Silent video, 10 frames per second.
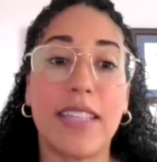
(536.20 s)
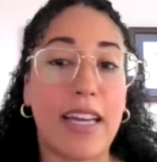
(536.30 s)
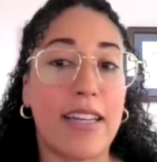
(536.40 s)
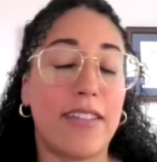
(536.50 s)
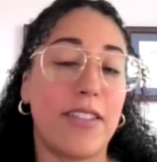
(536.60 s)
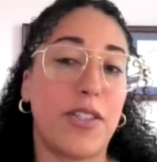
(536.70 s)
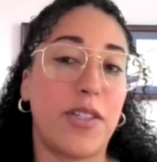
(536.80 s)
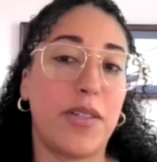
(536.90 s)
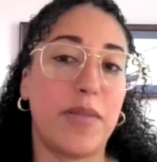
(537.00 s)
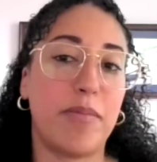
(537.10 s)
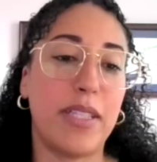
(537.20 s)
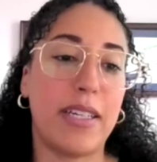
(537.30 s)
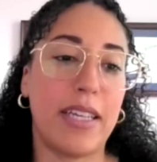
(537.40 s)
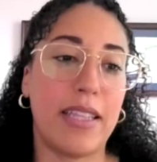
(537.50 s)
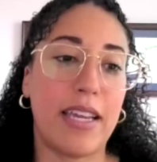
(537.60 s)
to add a little
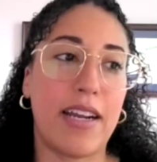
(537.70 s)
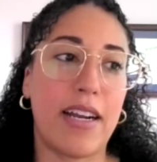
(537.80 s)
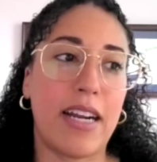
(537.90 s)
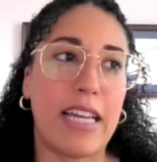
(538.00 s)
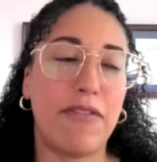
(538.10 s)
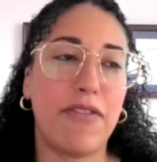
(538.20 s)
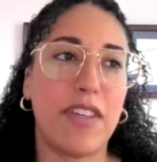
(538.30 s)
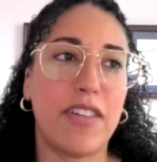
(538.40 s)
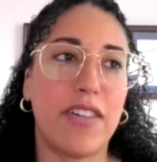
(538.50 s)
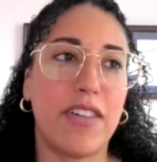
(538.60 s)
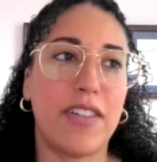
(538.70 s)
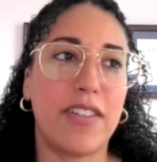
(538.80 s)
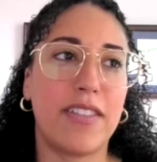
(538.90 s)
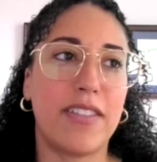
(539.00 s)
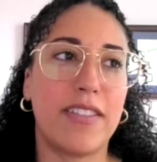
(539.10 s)
plug in there, I
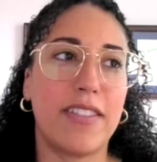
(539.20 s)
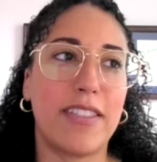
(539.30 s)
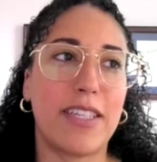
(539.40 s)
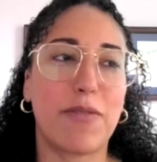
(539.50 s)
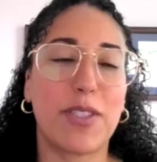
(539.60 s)
feel like